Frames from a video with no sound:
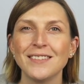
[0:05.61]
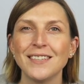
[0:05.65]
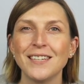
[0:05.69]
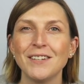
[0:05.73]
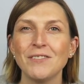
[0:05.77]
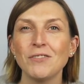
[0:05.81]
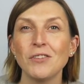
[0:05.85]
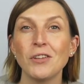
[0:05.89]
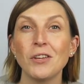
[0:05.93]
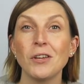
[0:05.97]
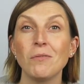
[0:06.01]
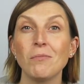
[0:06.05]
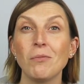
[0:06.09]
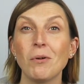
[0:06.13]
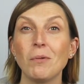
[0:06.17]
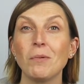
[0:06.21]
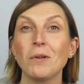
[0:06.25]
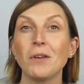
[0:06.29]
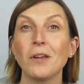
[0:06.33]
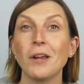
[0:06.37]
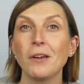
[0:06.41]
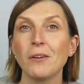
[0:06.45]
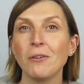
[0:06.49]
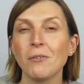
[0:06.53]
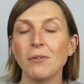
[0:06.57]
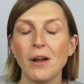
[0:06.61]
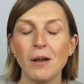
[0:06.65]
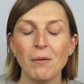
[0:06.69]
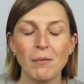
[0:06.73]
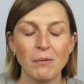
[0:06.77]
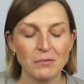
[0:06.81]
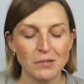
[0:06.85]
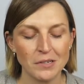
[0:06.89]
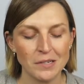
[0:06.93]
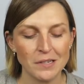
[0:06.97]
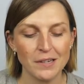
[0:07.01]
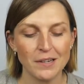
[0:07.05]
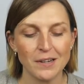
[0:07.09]
even though you probably know who I am,
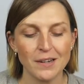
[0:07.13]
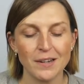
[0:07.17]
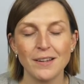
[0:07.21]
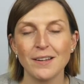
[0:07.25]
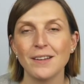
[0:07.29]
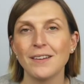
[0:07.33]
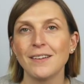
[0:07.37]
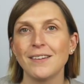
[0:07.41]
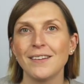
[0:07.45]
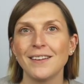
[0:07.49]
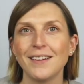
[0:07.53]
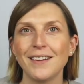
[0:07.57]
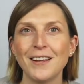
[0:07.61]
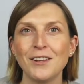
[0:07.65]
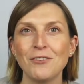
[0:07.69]
I'm just gonna